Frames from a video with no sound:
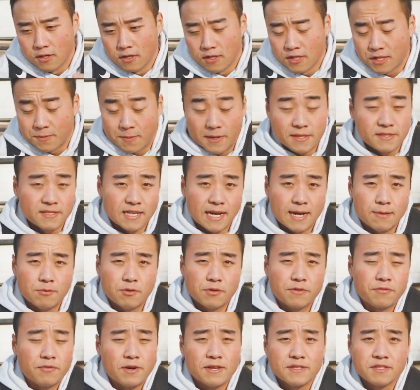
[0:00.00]
spend time
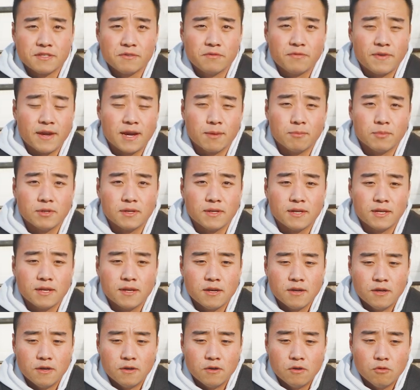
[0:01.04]
with friends and family,
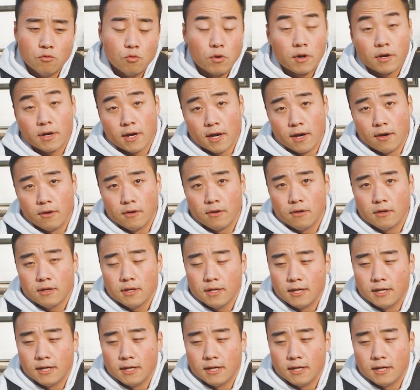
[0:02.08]
work out.